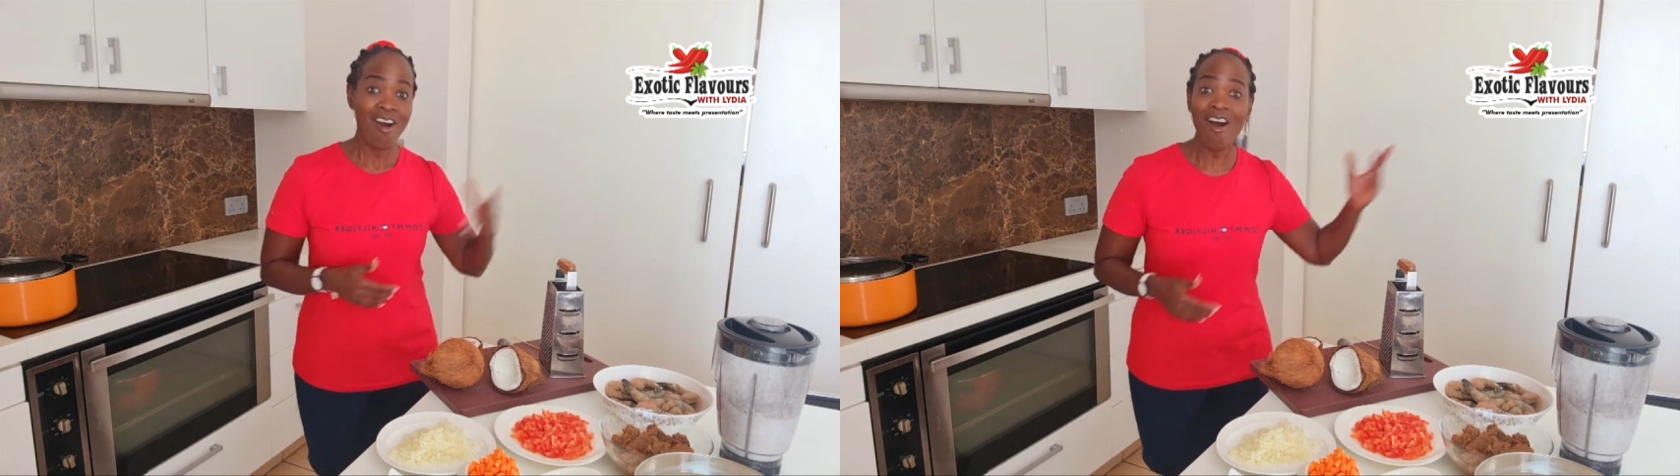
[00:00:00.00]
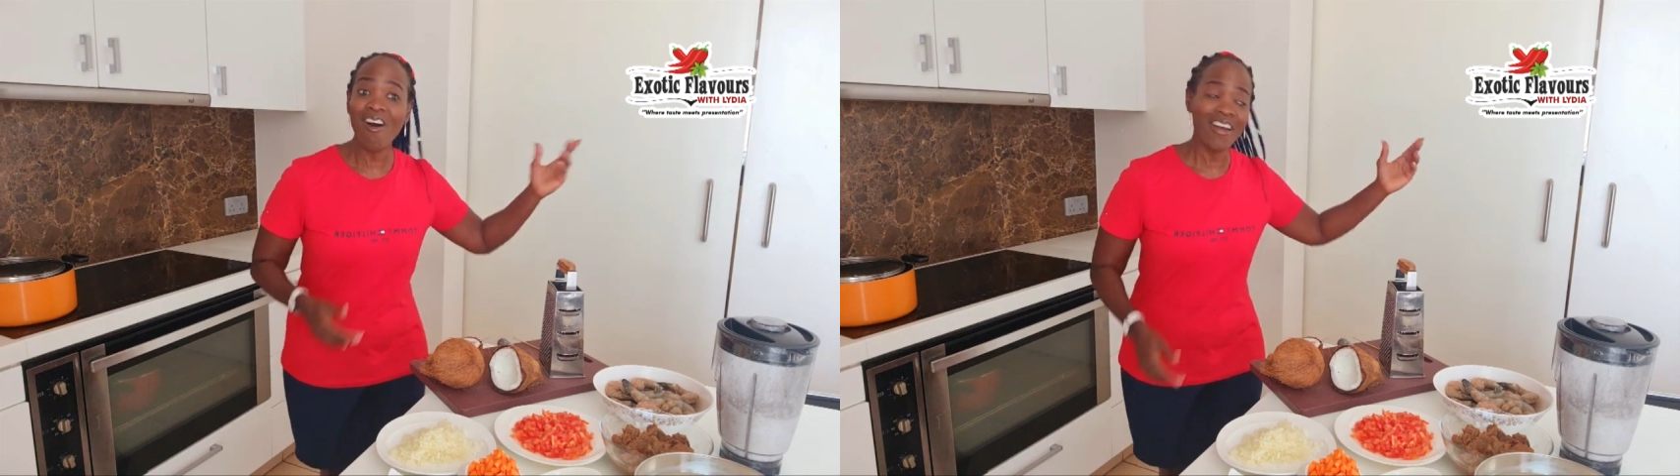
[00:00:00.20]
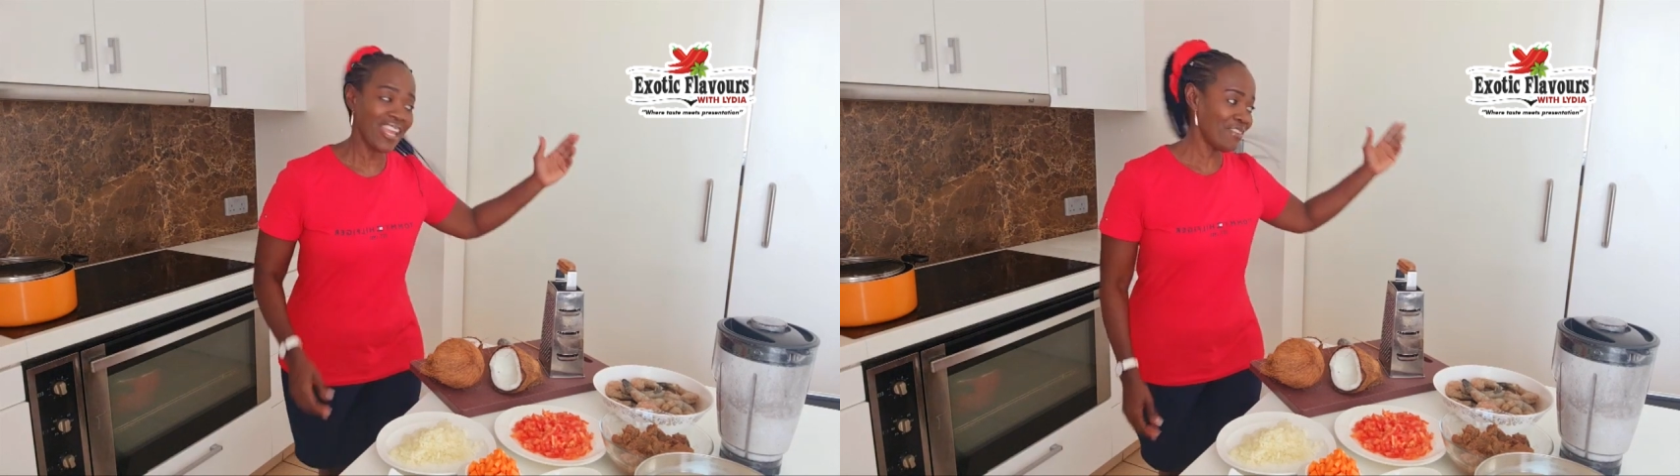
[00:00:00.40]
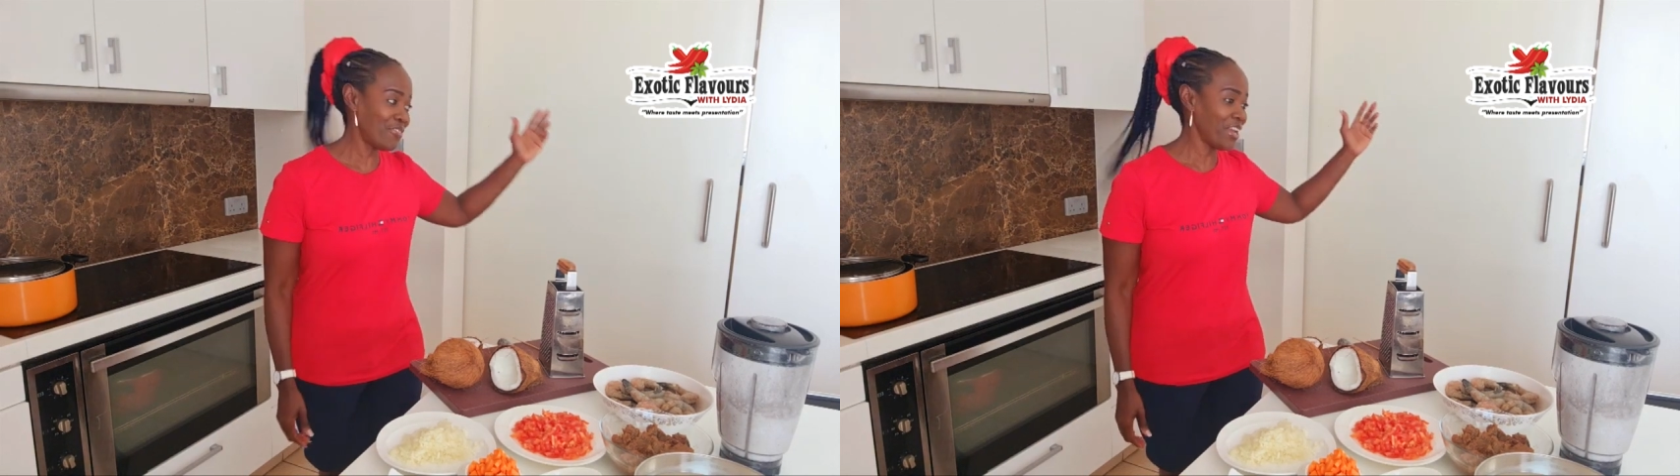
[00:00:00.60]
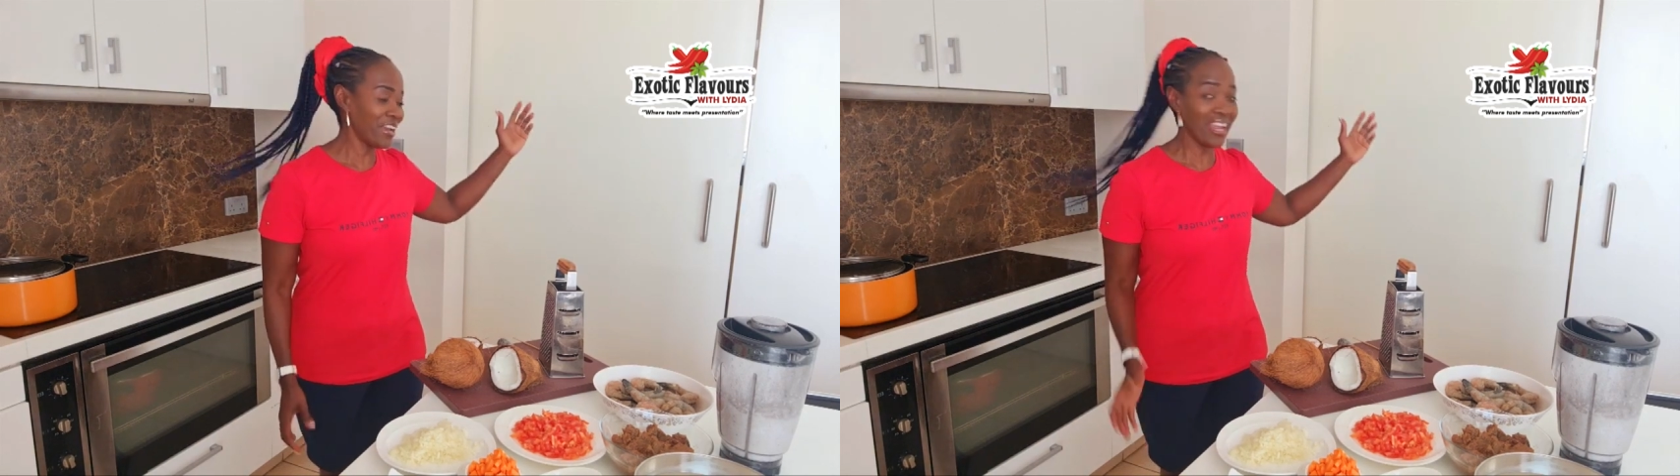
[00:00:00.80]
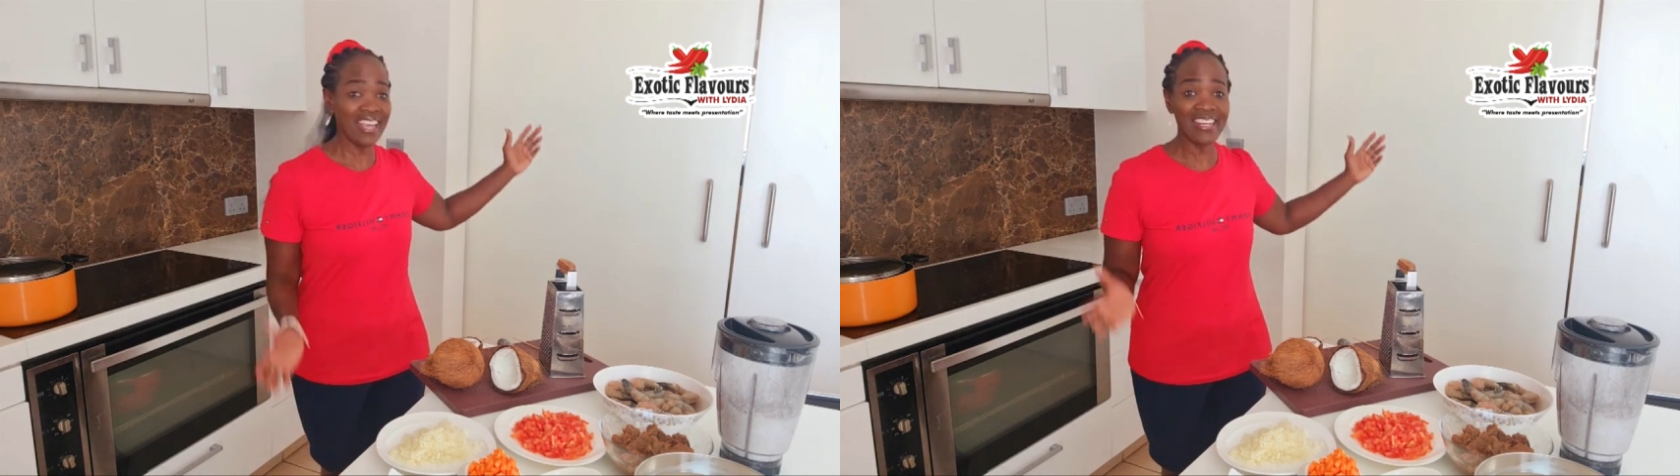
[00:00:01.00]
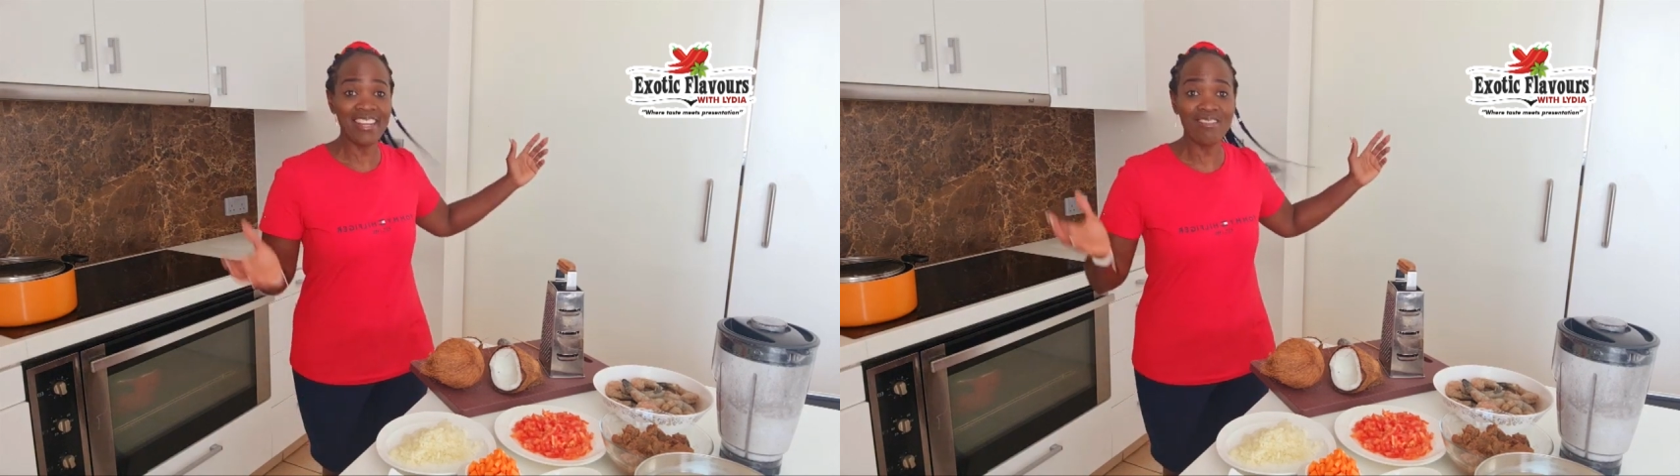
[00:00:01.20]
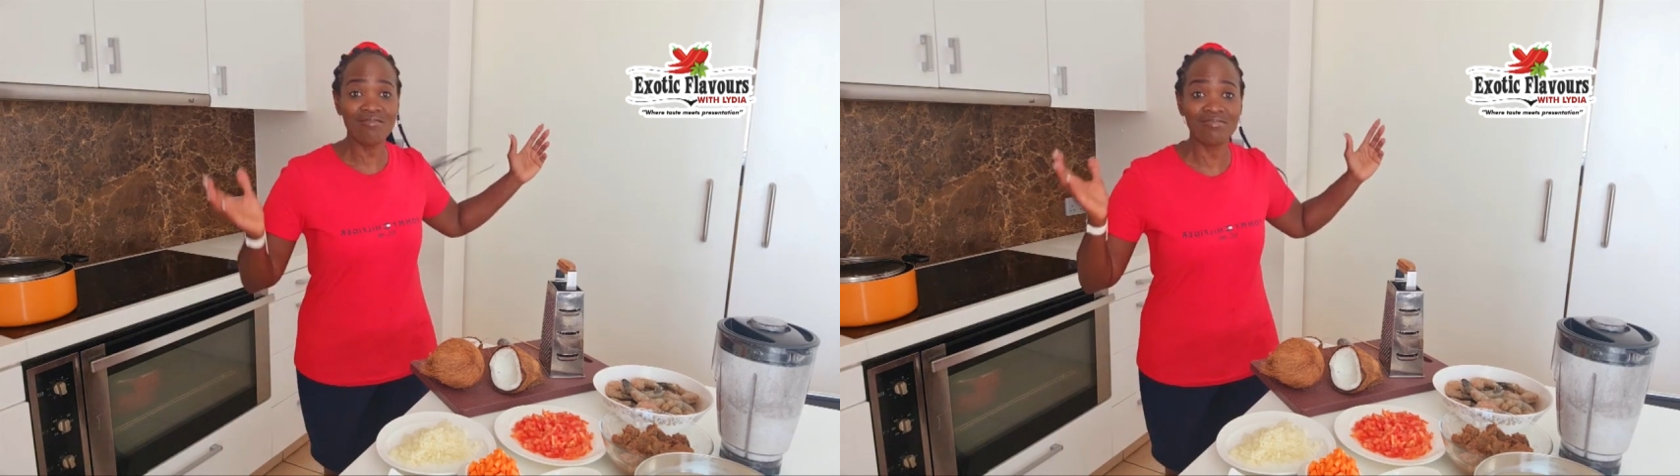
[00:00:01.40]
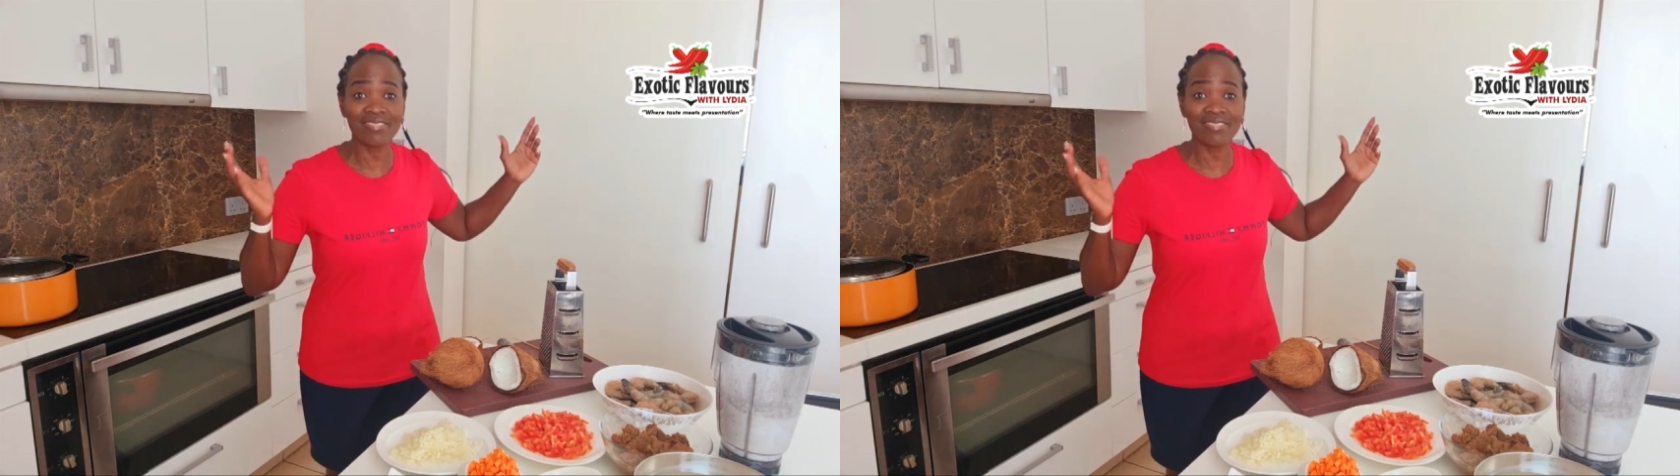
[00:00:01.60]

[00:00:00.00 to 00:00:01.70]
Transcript: Or if there are any